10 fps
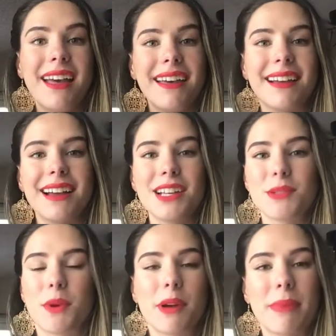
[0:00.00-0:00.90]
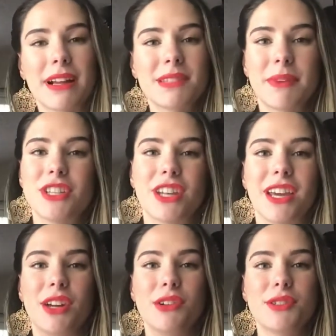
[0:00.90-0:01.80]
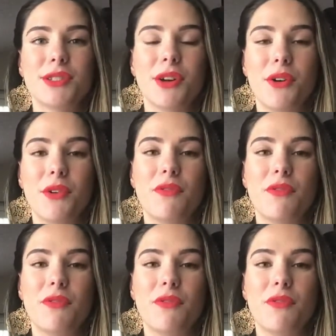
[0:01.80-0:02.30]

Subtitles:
Hey guys, welcome back to my channel. So